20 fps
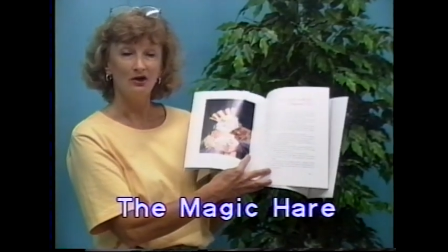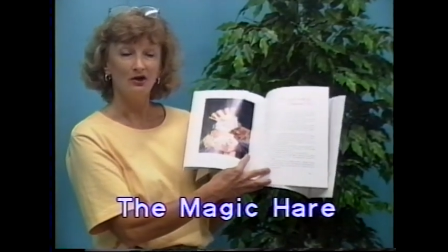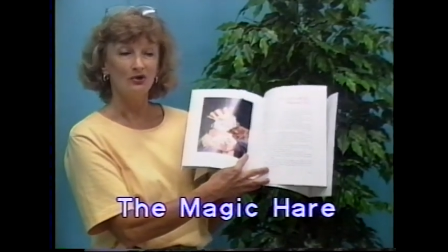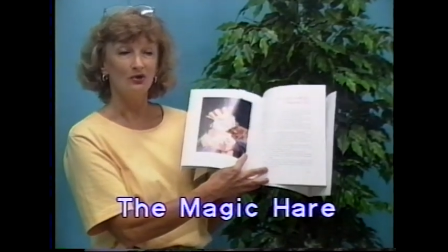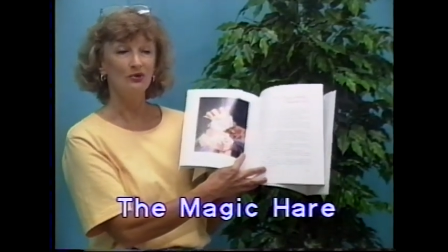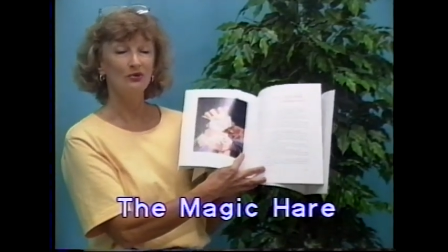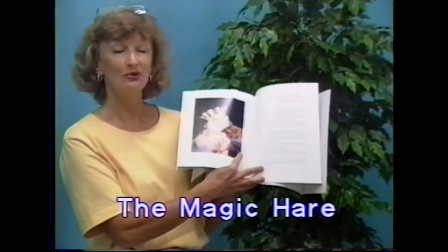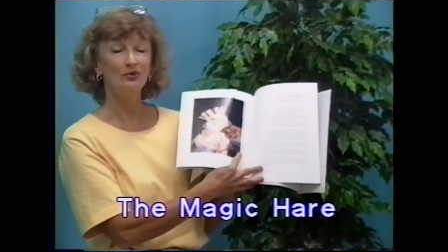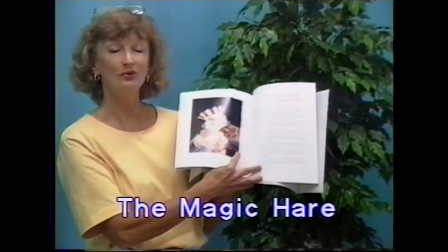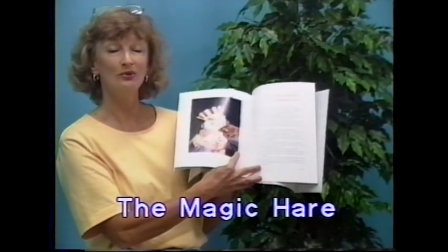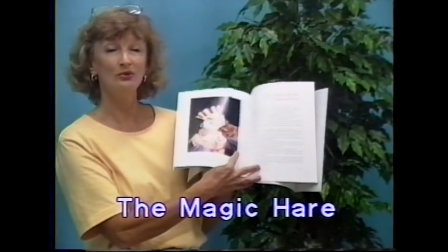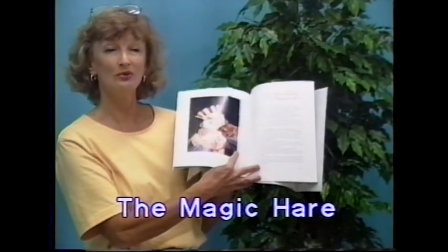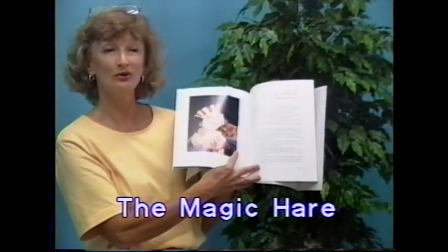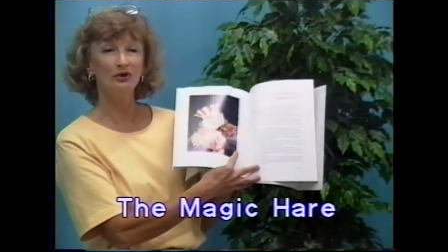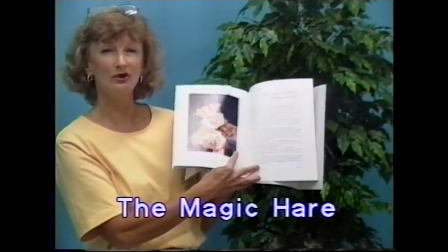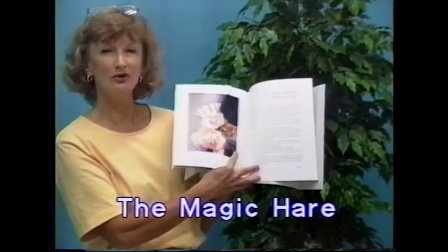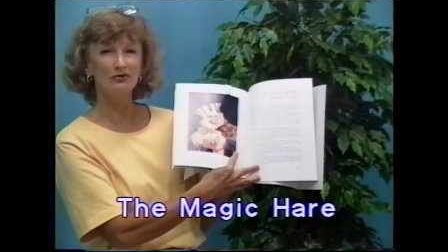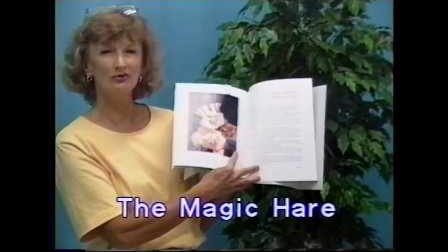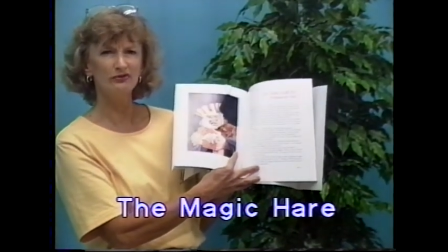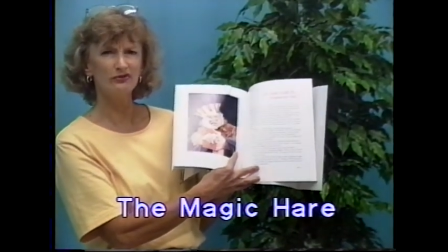who
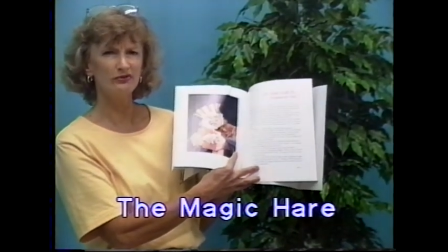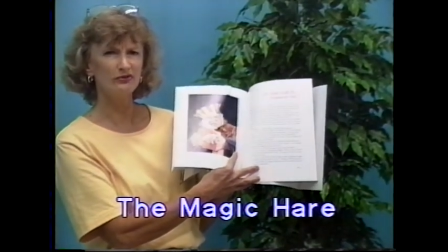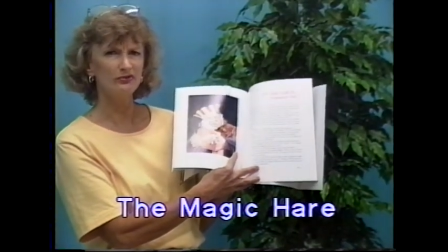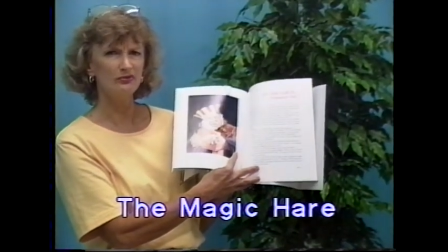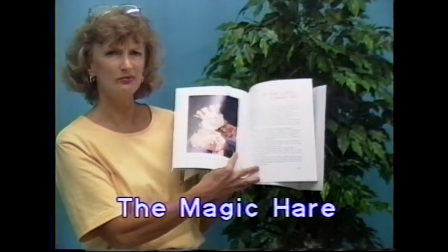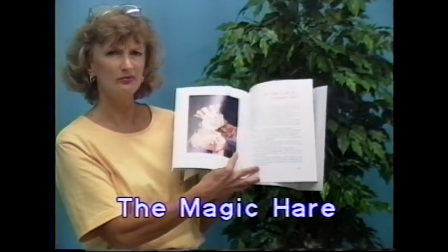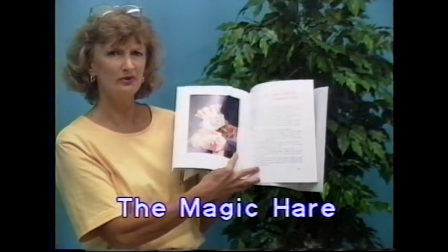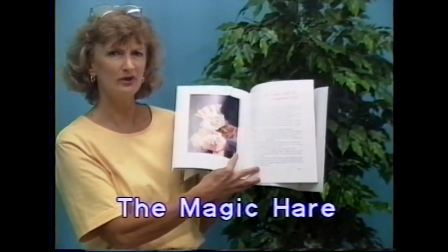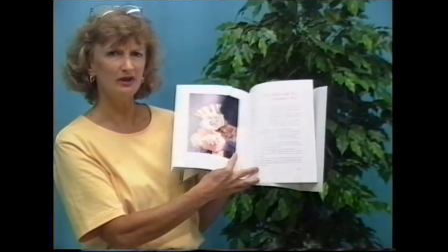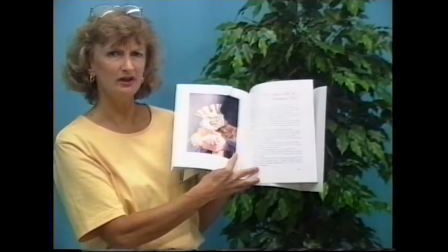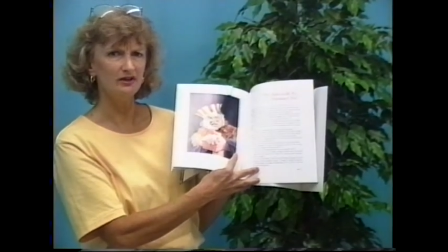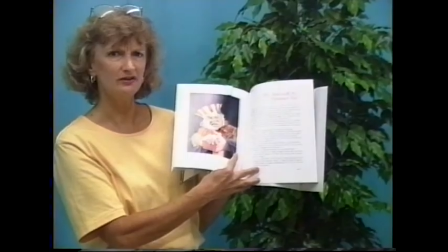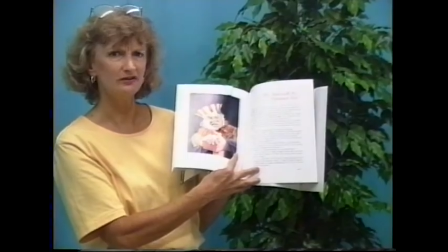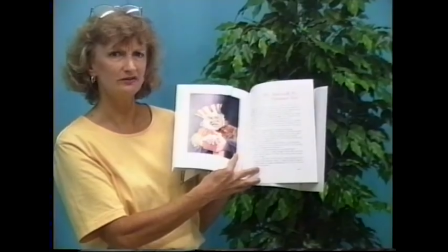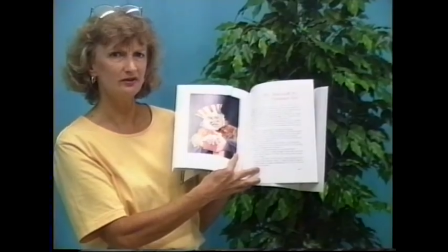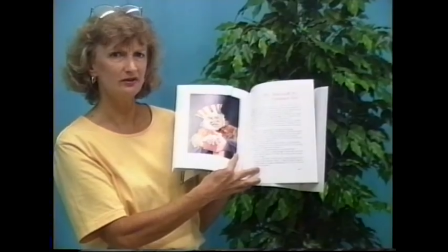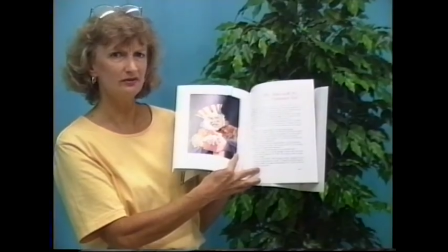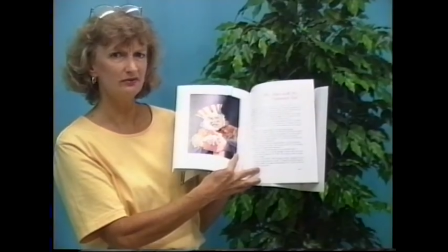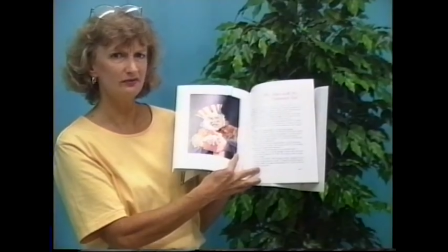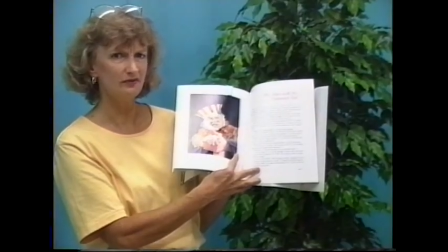goes through money
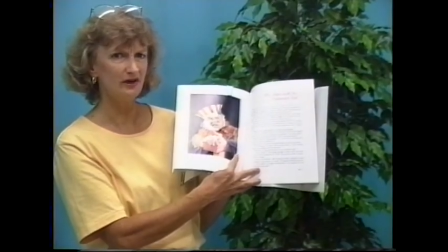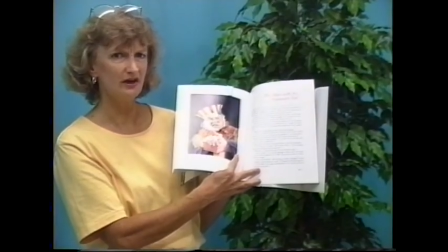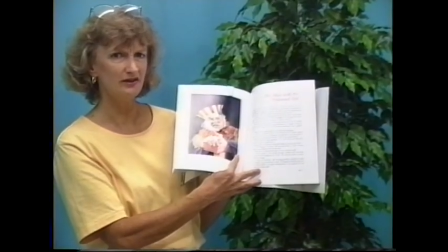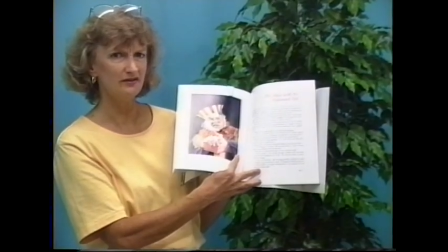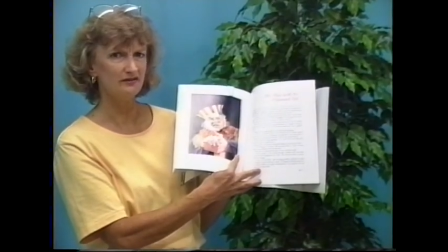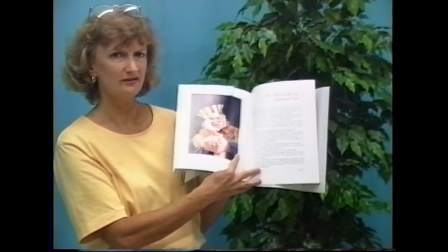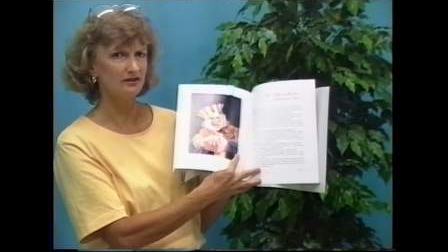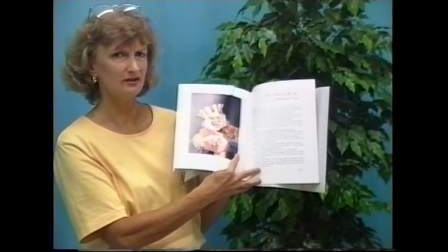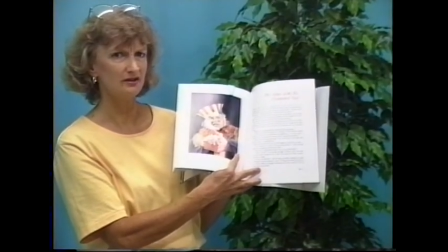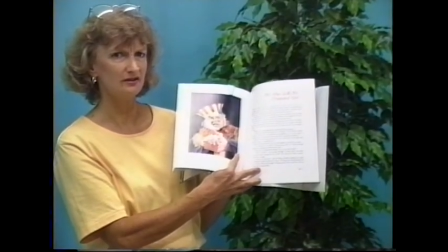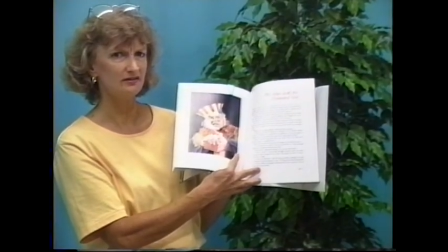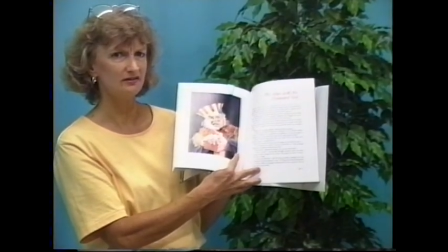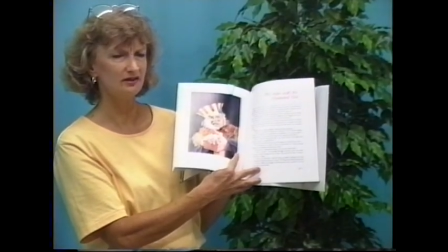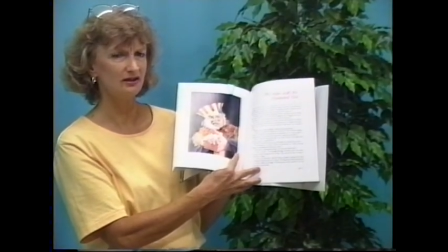so fast that his